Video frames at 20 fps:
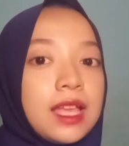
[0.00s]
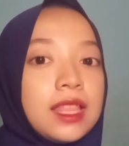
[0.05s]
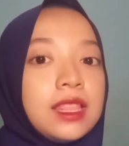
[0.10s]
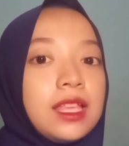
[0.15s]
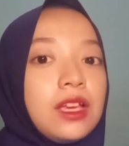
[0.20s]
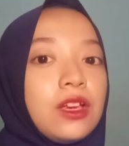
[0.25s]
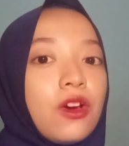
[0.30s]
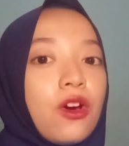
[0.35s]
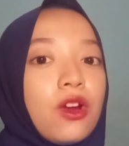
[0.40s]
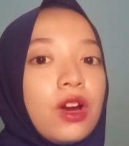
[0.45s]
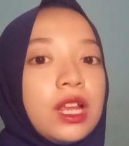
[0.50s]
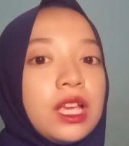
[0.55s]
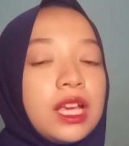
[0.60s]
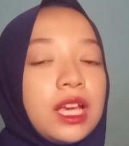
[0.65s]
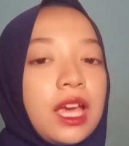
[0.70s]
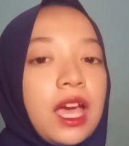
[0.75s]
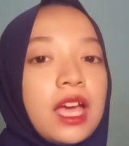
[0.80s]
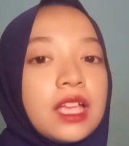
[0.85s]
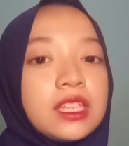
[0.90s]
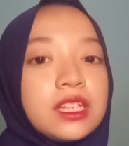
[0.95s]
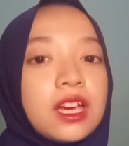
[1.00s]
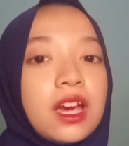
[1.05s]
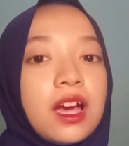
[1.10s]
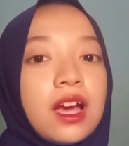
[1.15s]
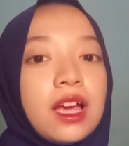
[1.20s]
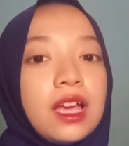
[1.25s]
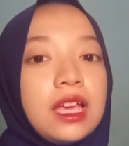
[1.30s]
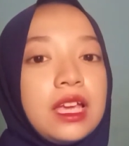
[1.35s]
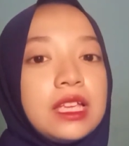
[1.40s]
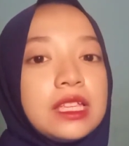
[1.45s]
They only catch
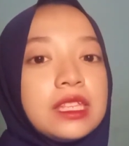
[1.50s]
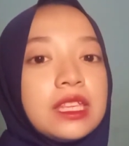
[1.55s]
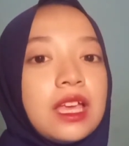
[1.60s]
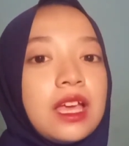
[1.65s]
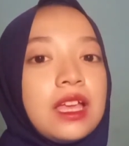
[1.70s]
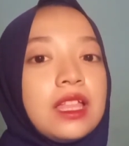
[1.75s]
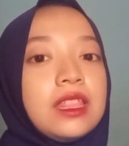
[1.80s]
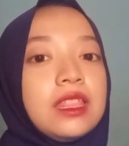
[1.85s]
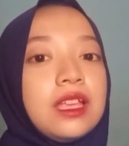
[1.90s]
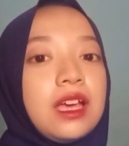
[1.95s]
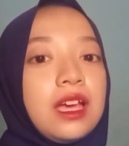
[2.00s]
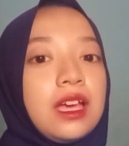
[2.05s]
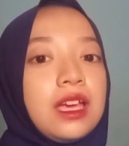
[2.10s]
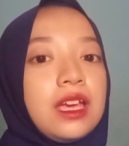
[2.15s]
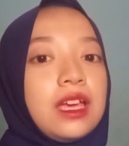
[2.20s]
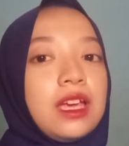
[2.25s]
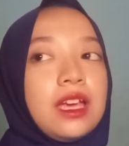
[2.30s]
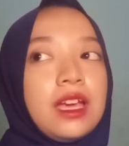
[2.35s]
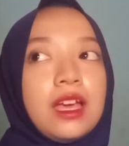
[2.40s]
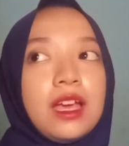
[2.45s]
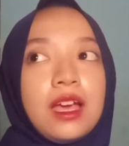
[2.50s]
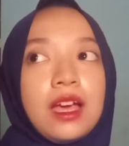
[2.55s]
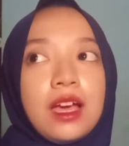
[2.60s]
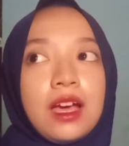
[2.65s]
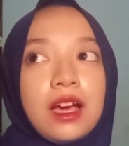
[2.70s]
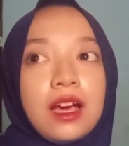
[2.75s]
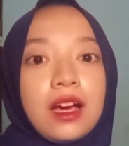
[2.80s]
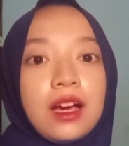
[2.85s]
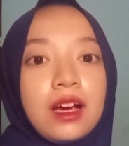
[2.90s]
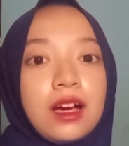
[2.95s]
is
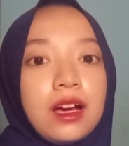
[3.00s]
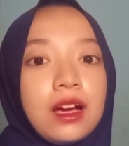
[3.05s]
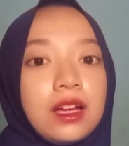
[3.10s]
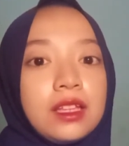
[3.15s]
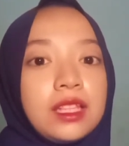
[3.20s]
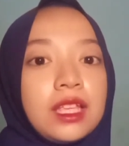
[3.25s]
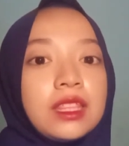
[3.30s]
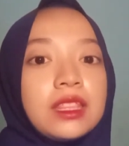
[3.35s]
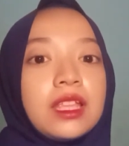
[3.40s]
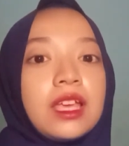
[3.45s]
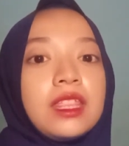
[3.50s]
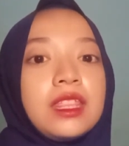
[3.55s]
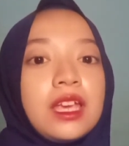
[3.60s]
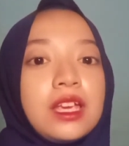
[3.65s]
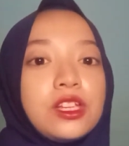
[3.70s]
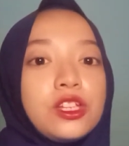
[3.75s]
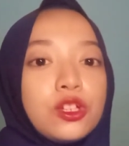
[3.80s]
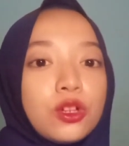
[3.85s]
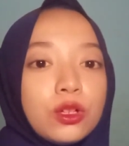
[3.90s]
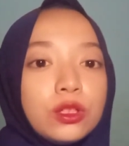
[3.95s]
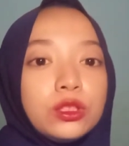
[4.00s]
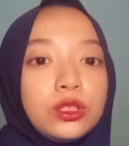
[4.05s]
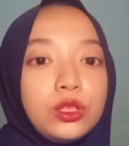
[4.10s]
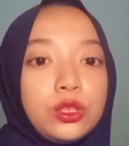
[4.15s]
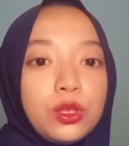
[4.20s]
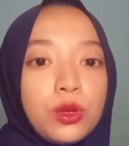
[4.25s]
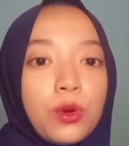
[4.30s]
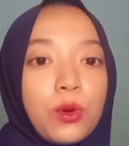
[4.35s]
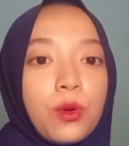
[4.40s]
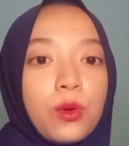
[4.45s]
that they should
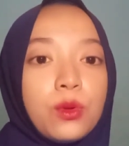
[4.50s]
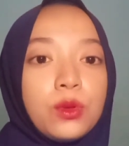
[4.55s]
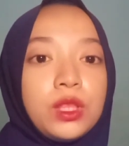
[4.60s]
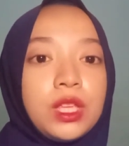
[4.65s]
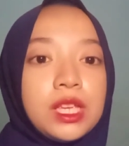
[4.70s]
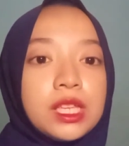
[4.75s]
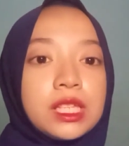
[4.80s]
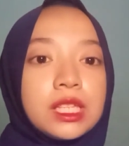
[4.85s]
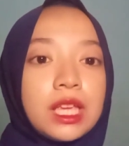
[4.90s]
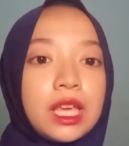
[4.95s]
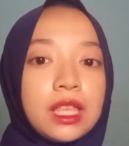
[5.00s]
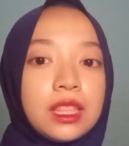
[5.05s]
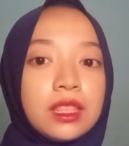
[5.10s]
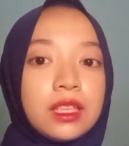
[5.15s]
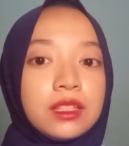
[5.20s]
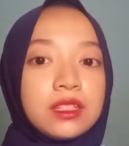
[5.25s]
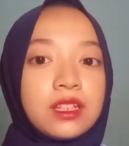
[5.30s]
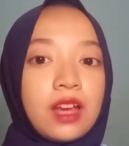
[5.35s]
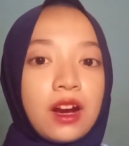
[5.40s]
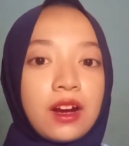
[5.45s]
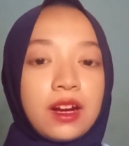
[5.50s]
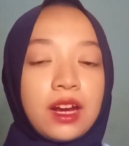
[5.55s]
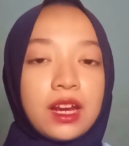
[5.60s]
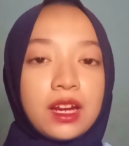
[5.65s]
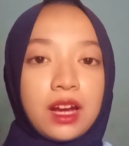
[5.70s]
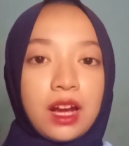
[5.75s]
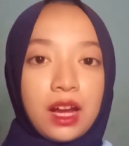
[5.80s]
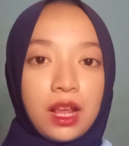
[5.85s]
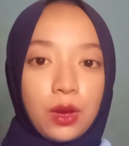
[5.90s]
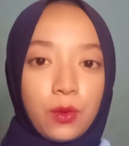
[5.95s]
do this in the
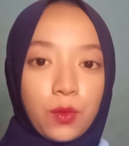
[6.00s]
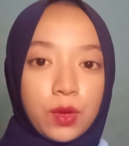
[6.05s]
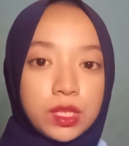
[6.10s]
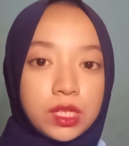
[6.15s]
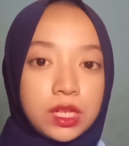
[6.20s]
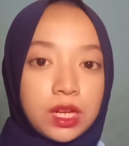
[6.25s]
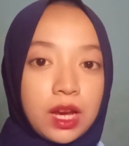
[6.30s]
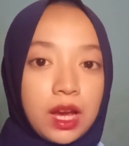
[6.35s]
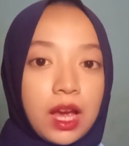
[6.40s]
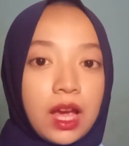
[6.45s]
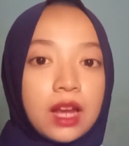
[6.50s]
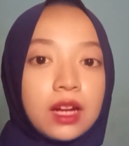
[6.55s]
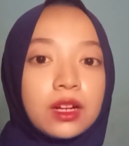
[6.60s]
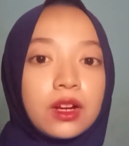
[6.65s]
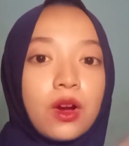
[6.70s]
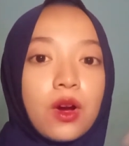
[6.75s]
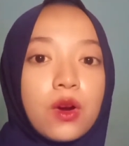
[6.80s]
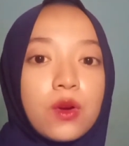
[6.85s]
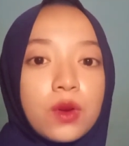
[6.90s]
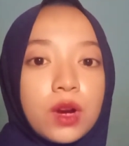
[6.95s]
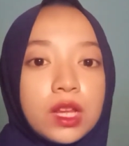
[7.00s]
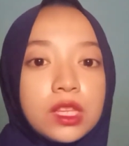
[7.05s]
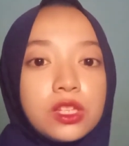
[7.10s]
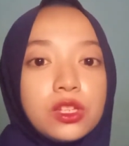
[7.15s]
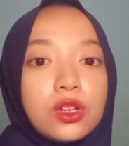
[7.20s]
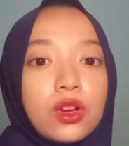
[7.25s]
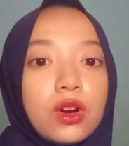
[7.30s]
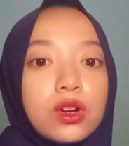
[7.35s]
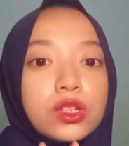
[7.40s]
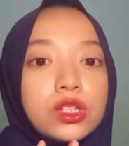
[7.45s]
target language.
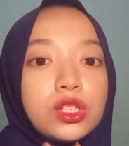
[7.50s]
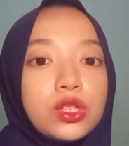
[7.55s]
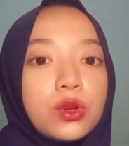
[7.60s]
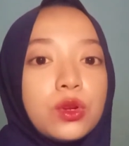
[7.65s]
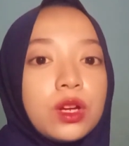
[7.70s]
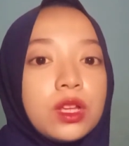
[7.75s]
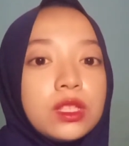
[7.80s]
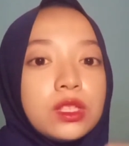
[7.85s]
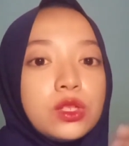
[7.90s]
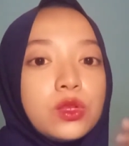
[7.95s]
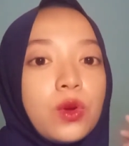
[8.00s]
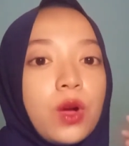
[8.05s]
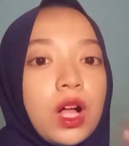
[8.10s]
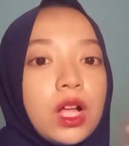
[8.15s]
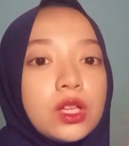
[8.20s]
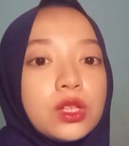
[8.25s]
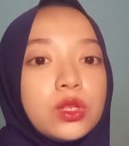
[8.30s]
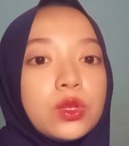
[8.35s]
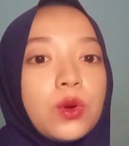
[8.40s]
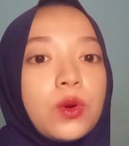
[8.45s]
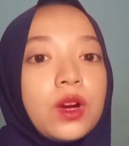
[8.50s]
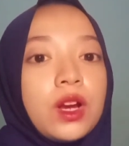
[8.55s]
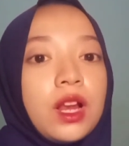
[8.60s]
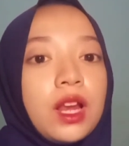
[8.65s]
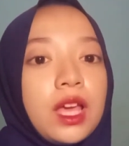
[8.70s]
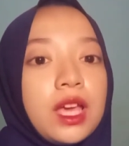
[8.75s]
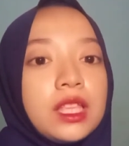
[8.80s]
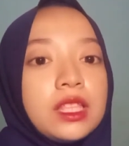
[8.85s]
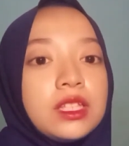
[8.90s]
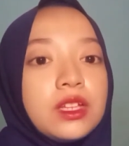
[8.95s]
Encourage your student to also
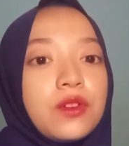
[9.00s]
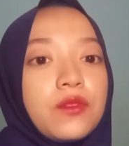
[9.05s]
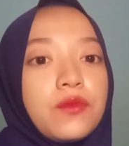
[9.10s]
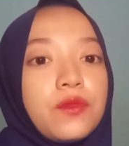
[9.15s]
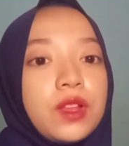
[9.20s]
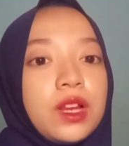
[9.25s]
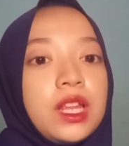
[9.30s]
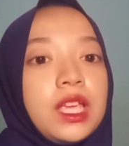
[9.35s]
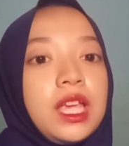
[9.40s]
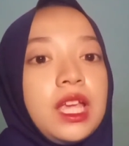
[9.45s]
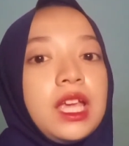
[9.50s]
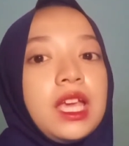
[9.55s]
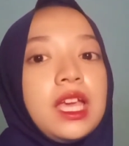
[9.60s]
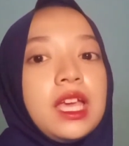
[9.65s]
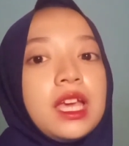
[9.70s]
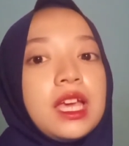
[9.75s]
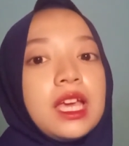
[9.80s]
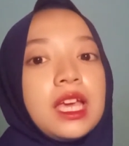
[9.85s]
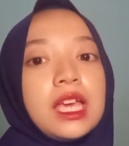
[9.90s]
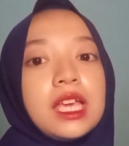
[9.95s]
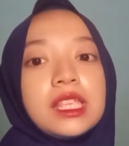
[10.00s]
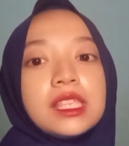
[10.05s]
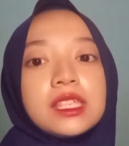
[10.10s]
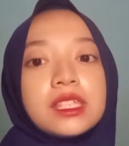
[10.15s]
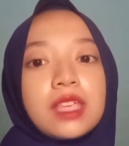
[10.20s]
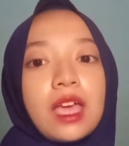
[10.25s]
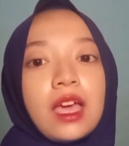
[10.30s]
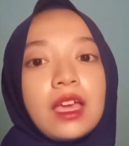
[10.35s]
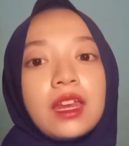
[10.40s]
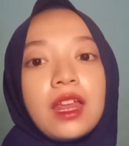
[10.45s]
relate their feeling,
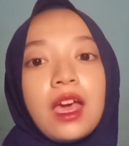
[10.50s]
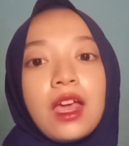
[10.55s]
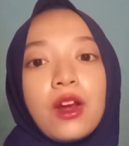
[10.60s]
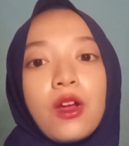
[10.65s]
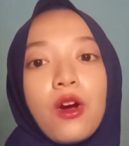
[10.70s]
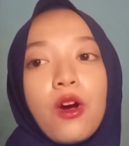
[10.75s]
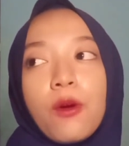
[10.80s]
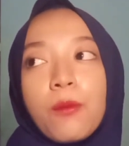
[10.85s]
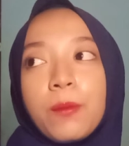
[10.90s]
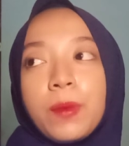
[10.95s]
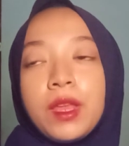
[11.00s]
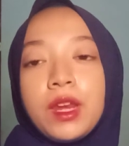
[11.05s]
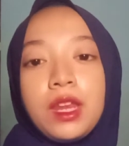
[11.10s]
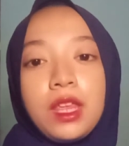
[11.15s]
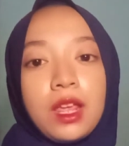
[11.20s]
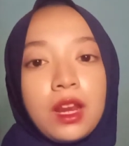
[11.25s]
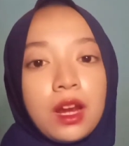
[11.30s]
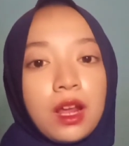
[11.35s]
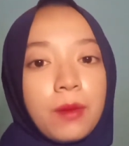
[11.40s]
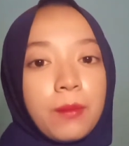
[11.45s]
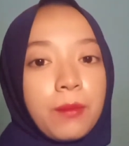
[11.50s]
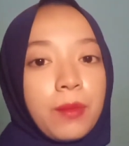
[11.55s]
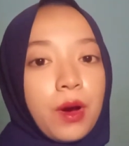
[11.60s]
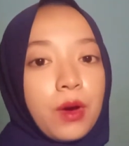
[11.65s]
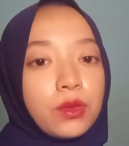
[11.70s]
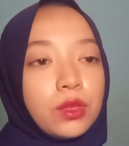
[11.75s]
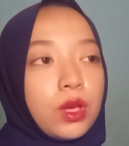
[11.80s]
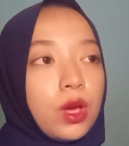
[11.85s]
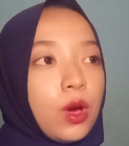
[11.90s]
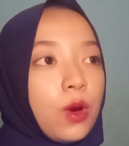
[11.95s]
insight, and opinion
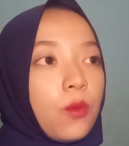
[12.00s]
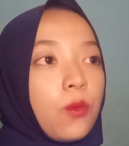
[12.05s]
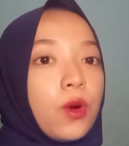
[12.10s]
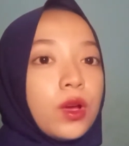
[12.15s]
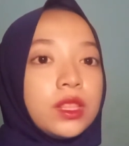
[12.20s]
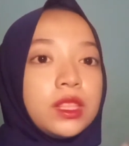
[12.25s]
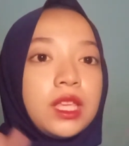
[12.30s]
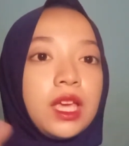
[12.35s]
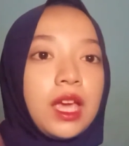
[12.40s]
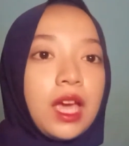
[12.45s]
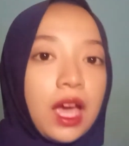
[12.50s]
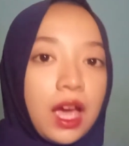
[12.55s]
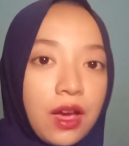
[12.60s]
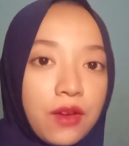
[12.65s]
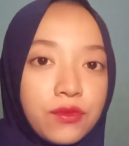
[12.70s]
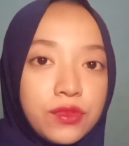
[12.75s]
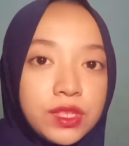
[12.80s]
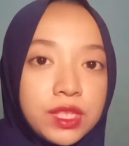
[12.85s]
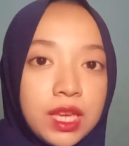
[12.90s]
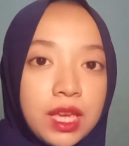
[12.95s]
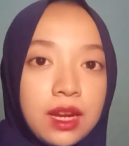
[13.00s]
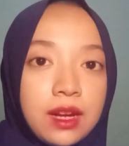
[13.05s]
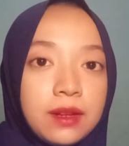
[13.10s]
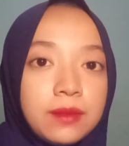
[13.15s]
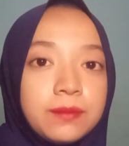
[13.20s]
about what they have seen.